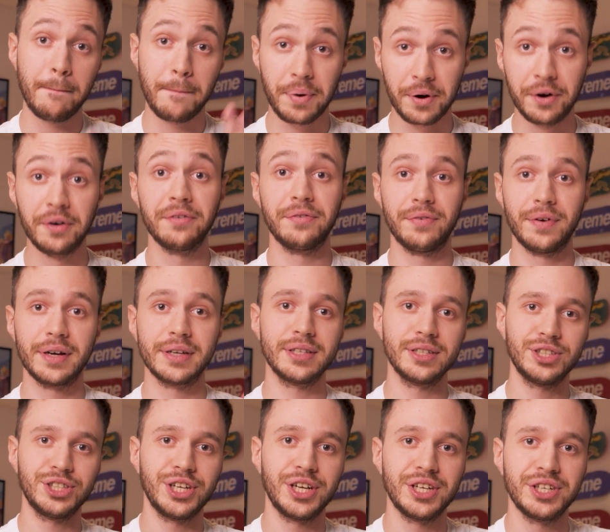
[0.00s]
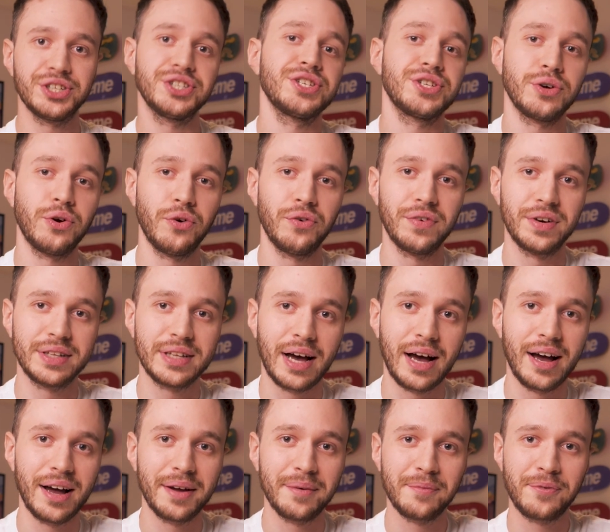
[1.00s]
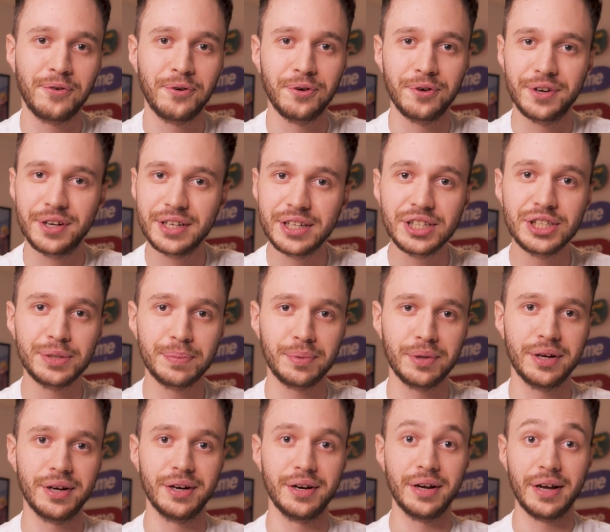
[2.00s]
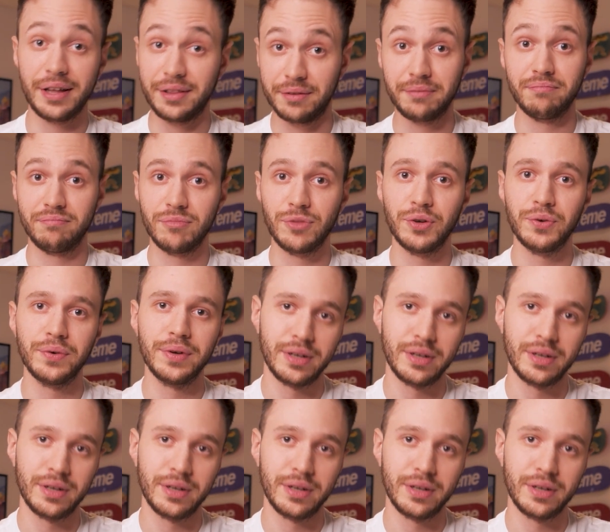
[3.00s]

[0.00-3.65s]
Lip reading: perfect changes over time for each player, and you